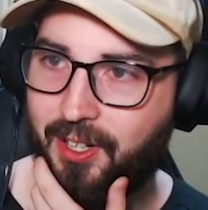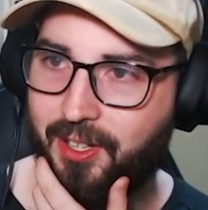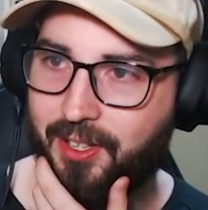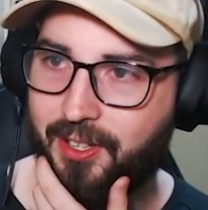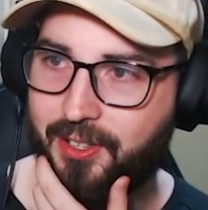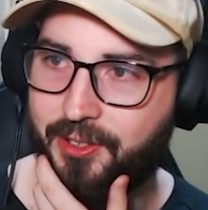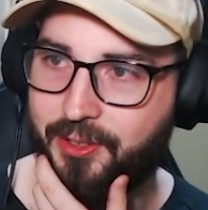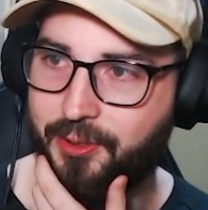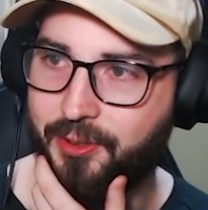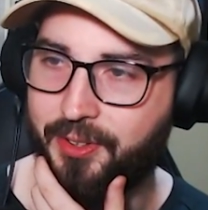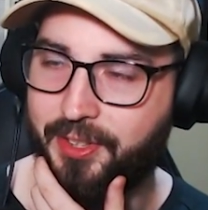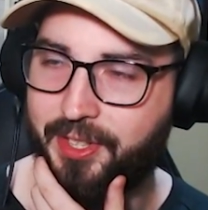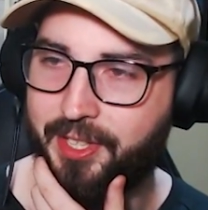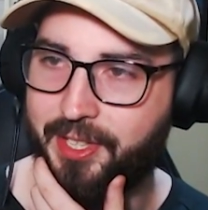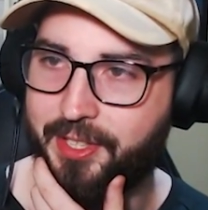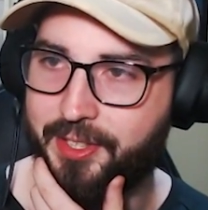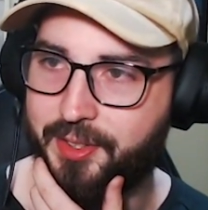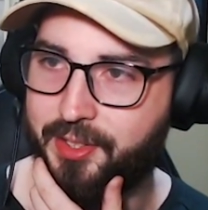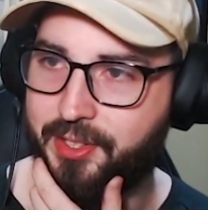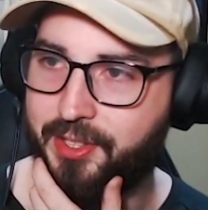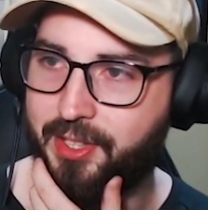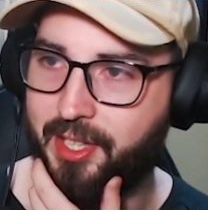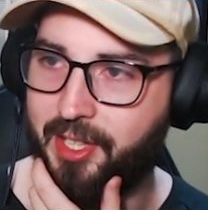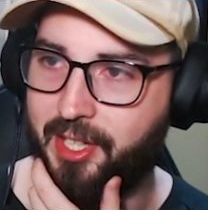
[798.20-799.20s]
Dude,
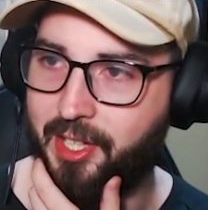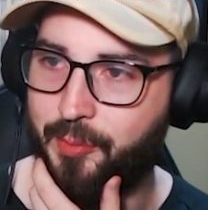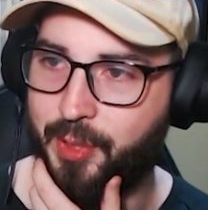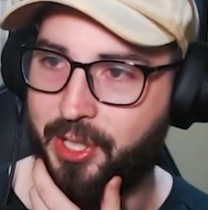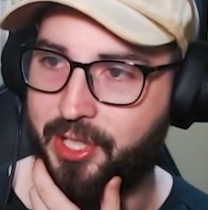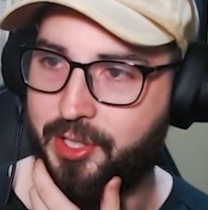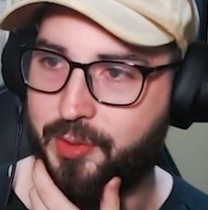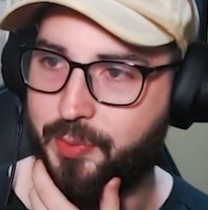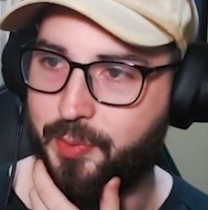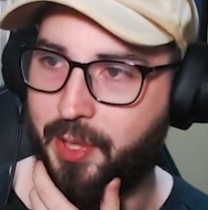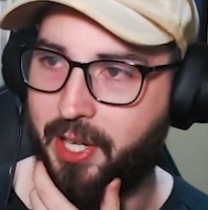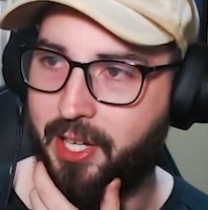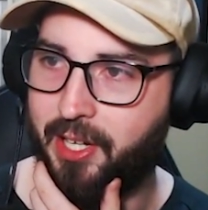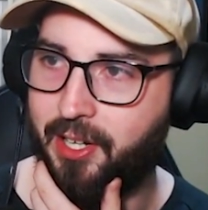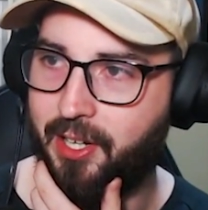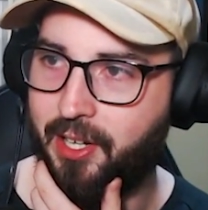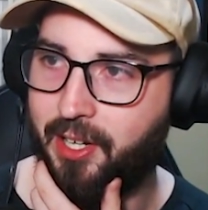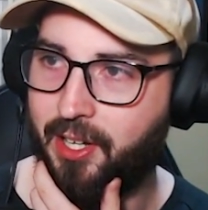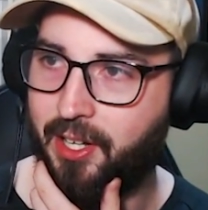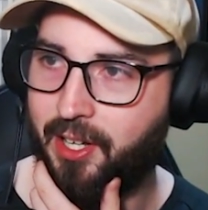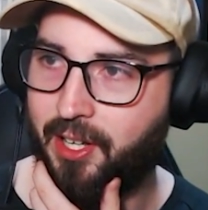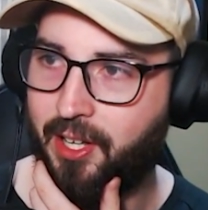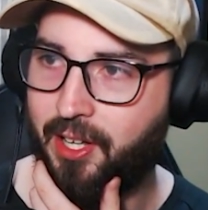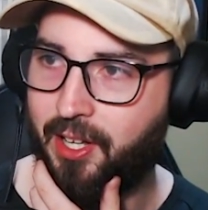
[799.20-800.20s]
this image, man.
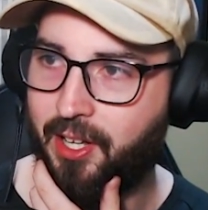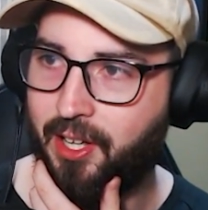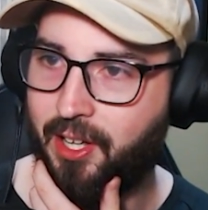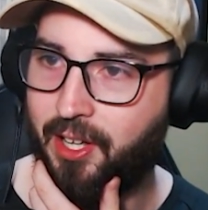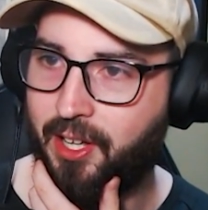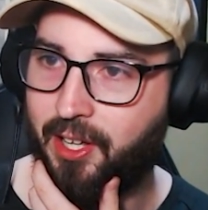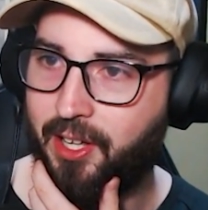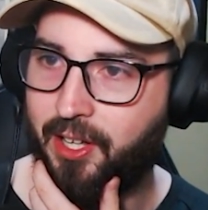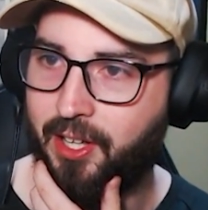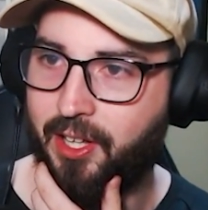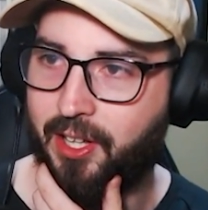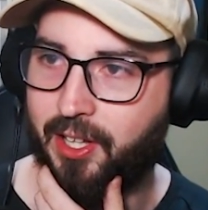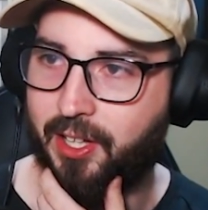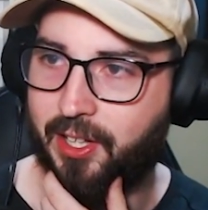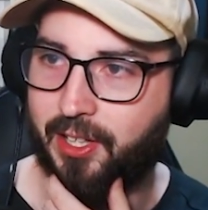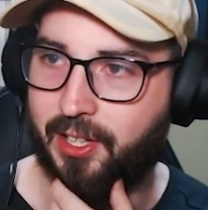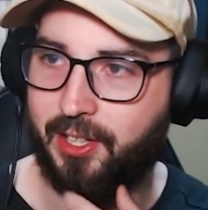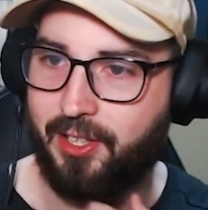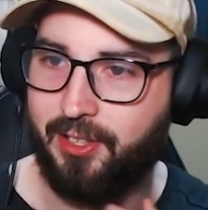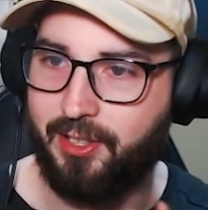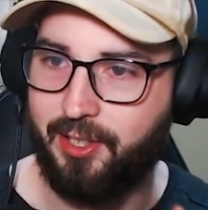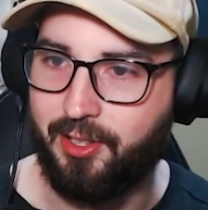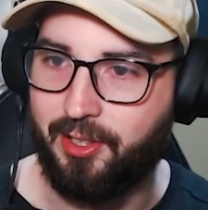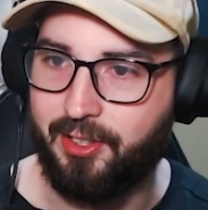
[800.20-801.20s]

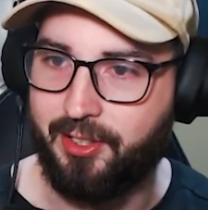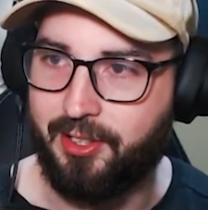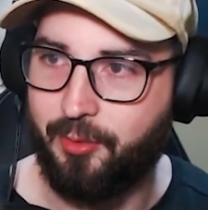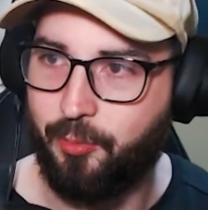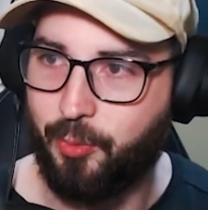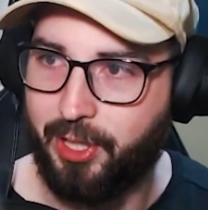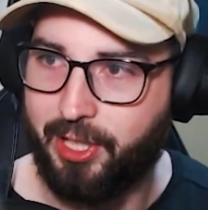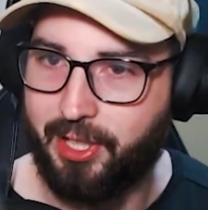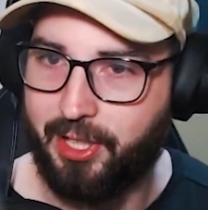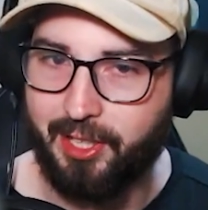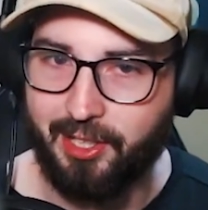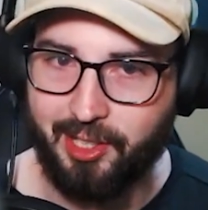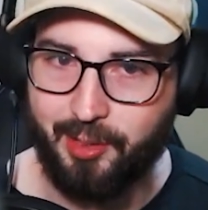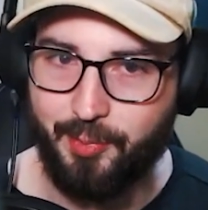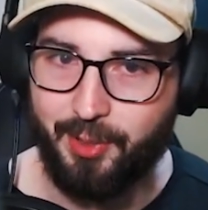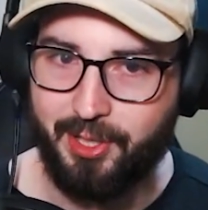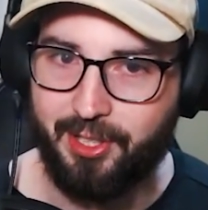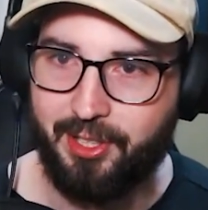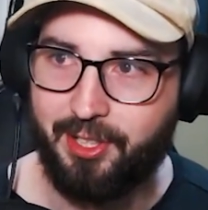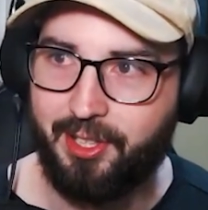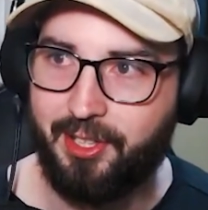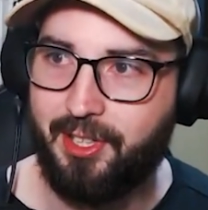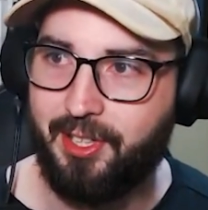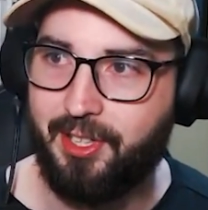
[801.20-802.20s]
Did we kill
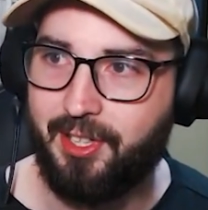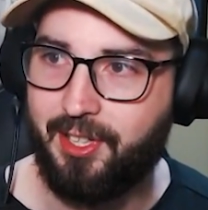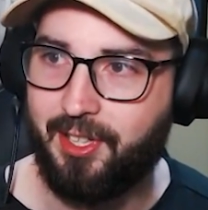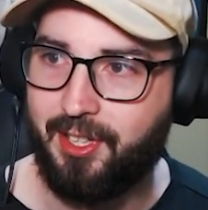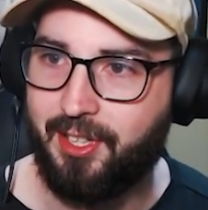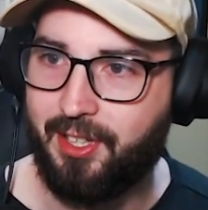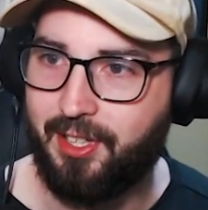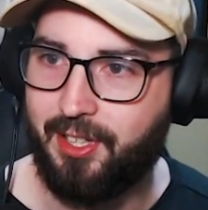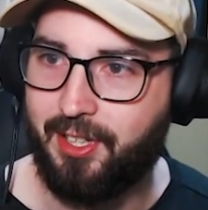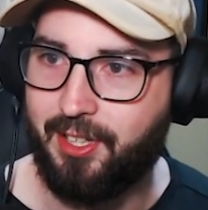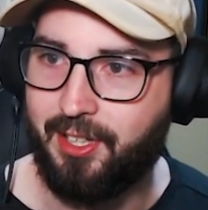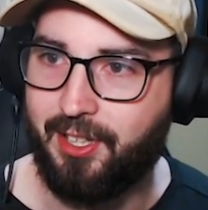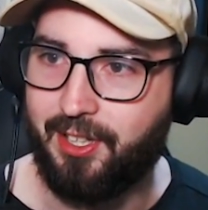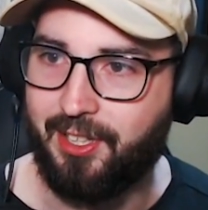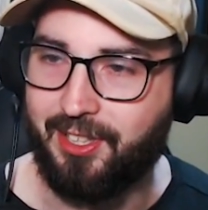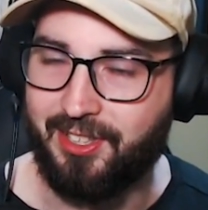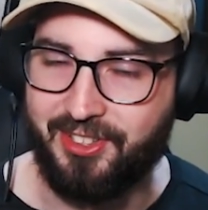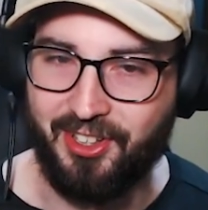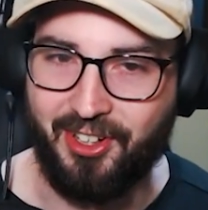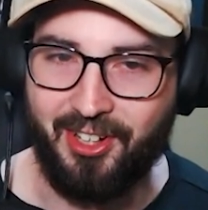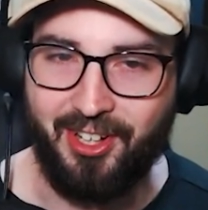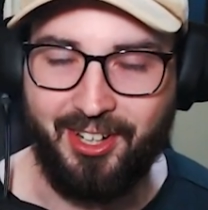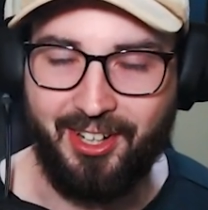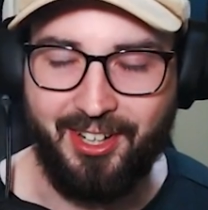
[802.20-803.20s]
him?
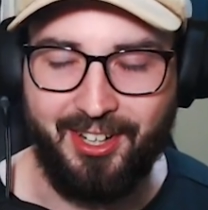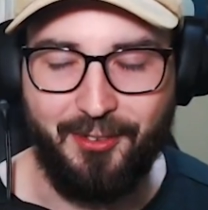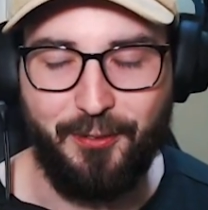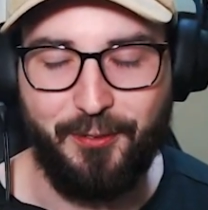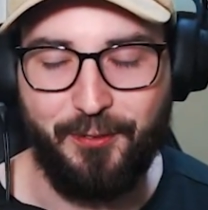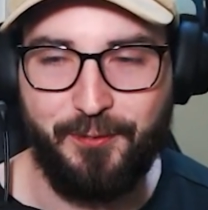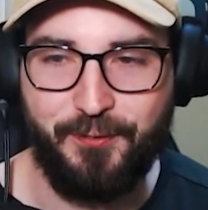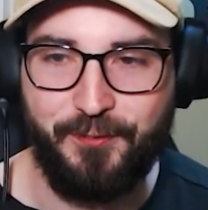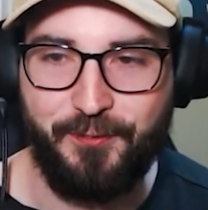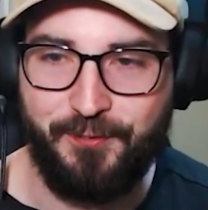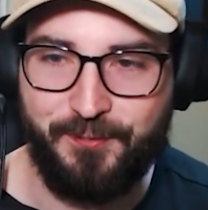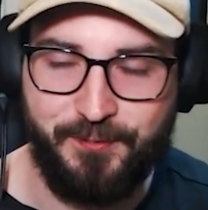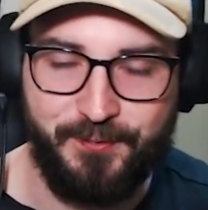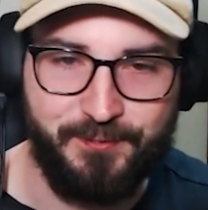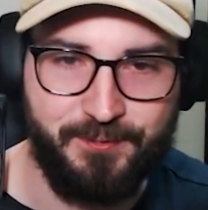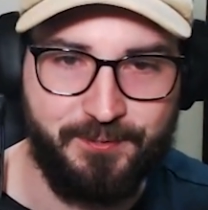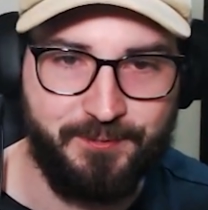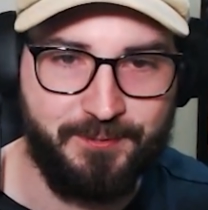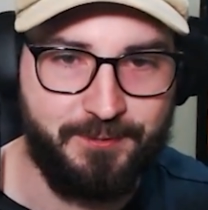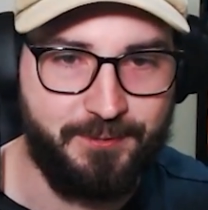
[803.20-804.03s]
Duff.